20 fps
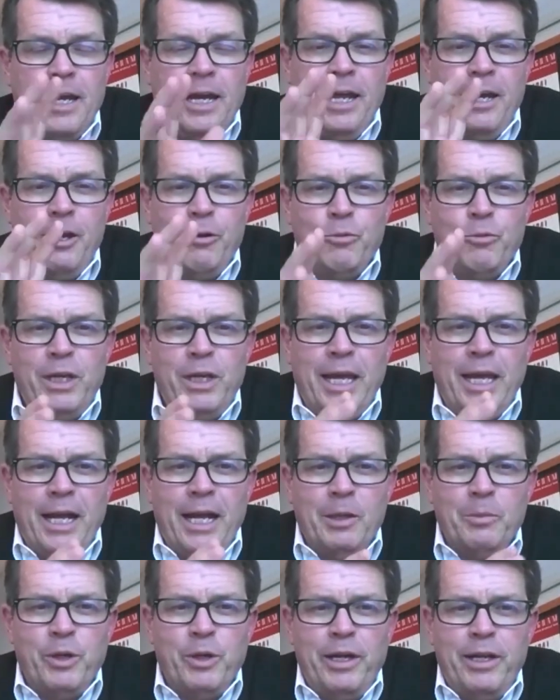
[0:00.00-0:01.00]
kind of
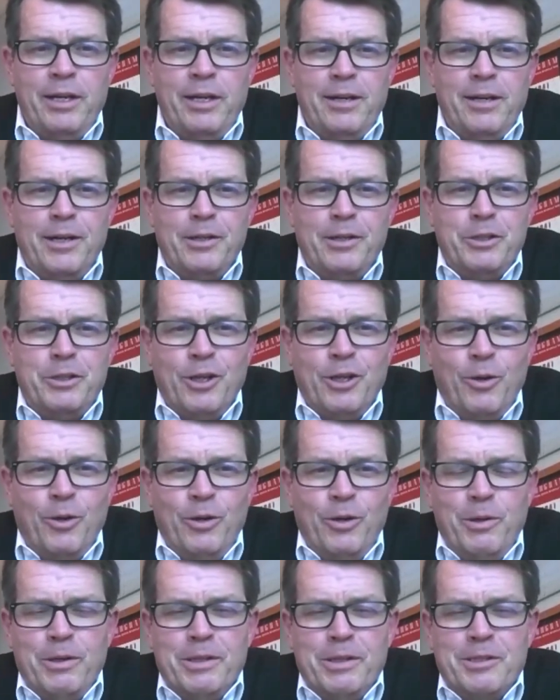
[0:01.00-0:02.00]
recalibrated our show
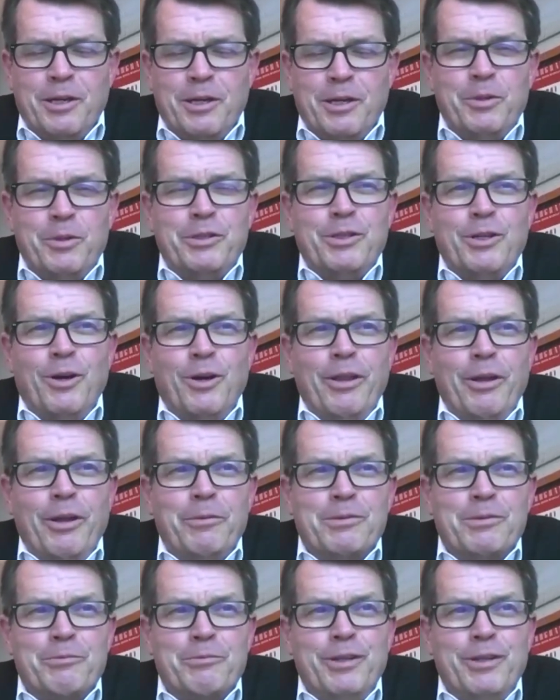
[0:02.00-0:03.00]
into a summer show that
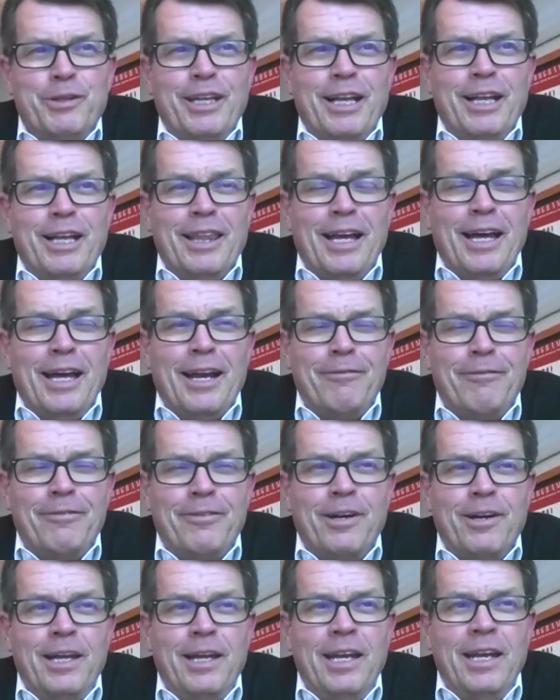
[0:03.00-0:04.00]
was really a lot of
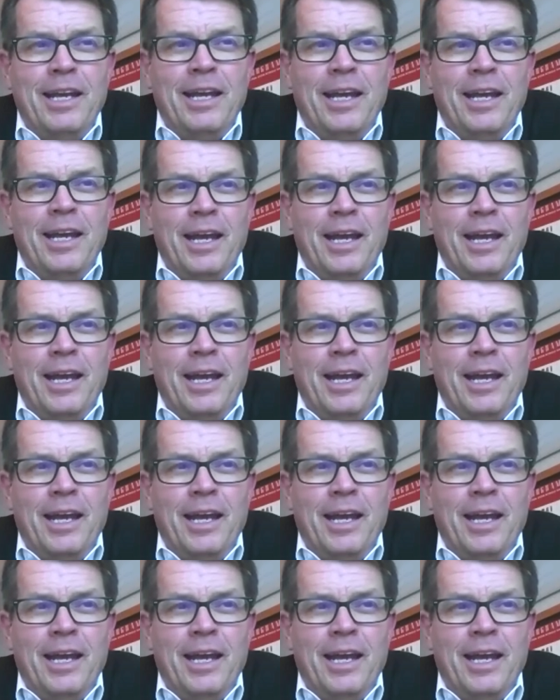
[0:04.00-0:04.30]
fun.